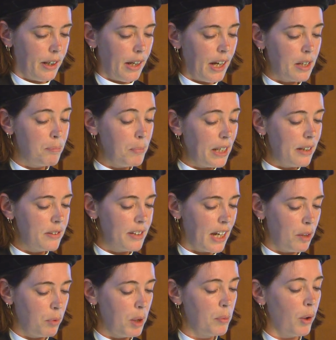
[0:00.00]
it means
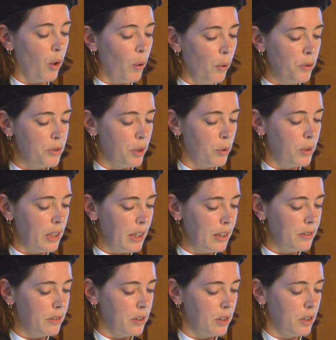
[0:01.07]
that we will also need